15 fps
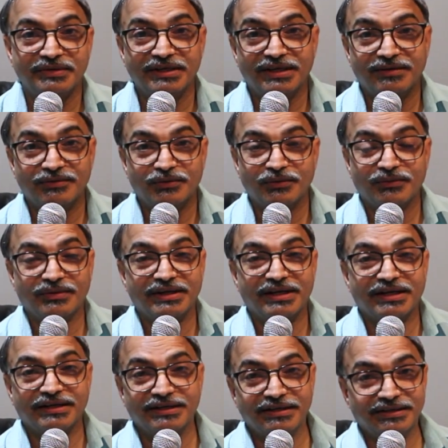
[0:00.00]
We have to
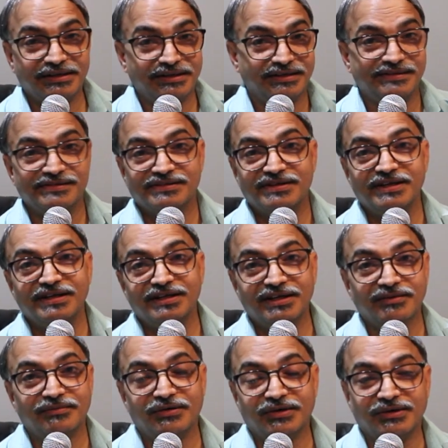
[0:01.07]
connect it inside
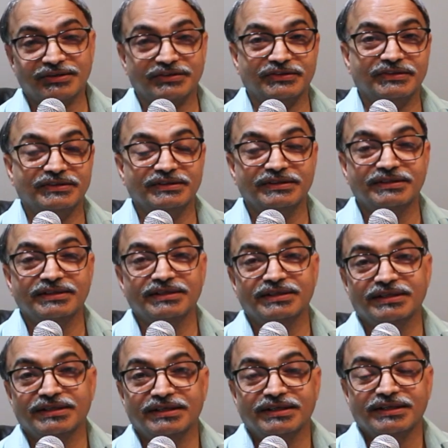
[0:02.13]
a box.
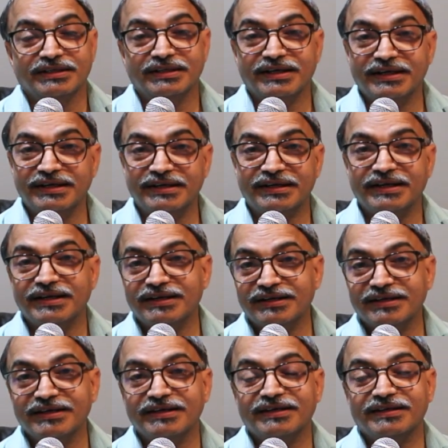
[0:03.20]
The intent
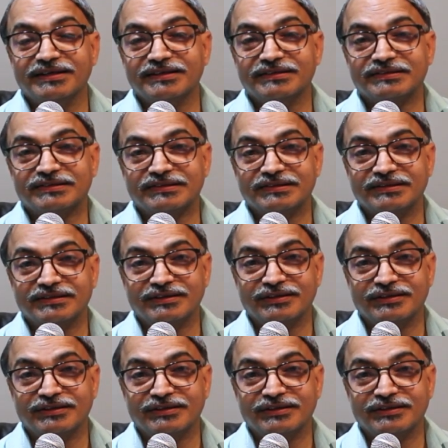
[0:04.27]
here is,